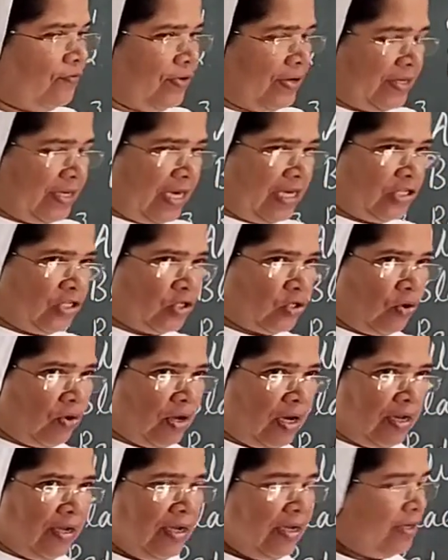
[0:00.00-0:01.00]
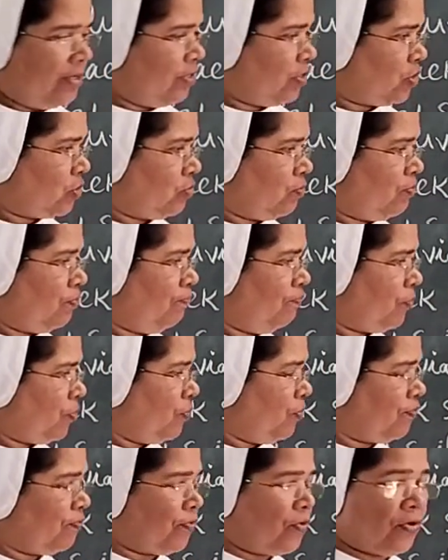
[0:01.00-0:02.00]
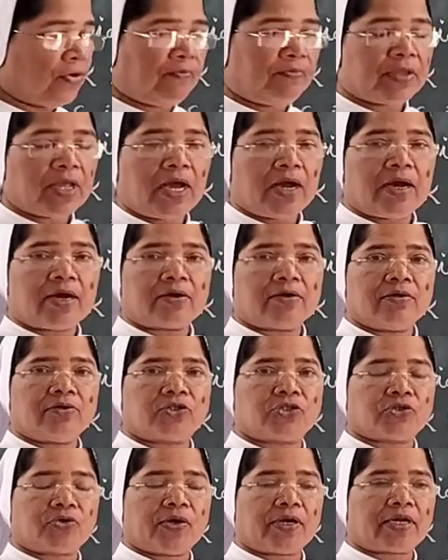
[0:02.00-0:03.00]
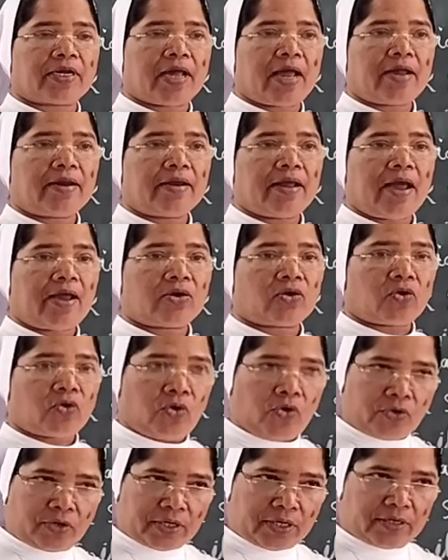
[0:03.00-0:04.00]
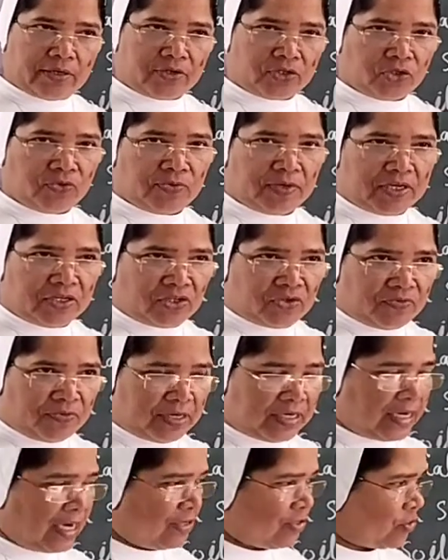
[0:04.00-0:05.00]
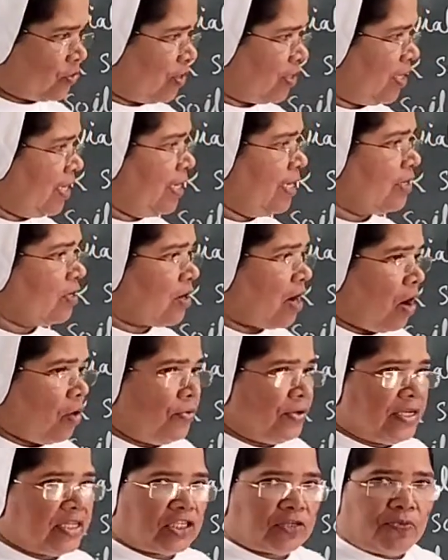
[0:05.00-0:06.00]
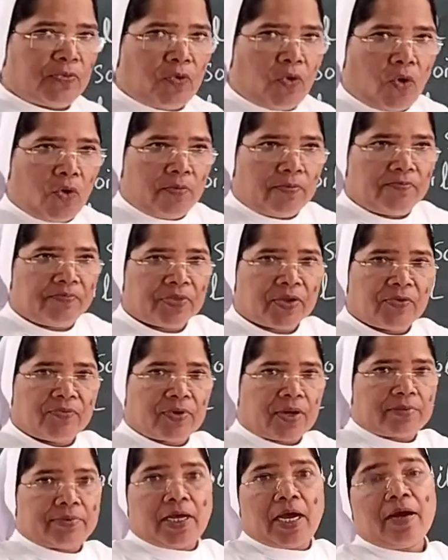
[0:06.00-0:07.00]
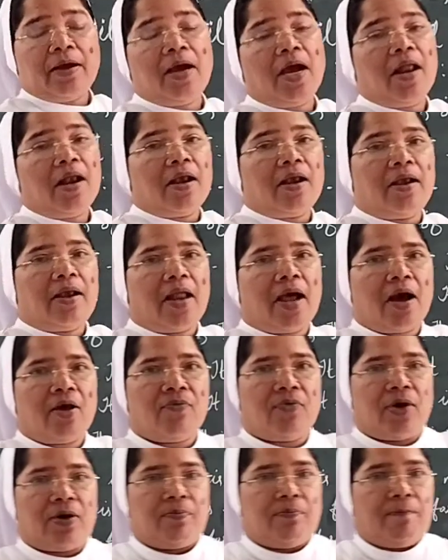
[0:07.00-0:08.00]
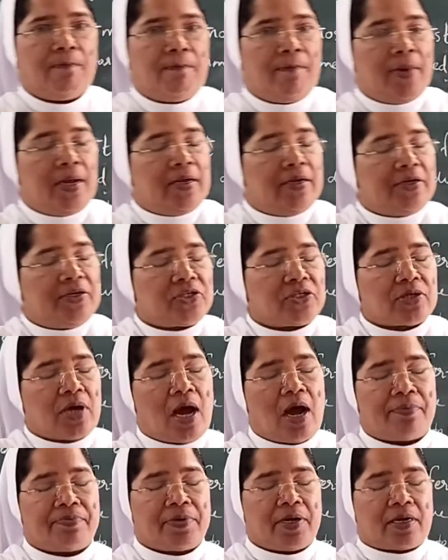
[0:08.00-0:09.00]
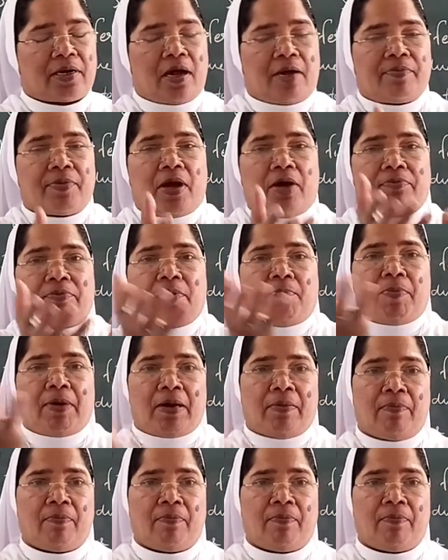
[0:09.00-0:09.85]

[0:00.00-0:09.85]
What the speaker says: fertile soil. It's good for sugar cane and cotton. So it is fertile soil. How it is formed? From the lava. This after coming out the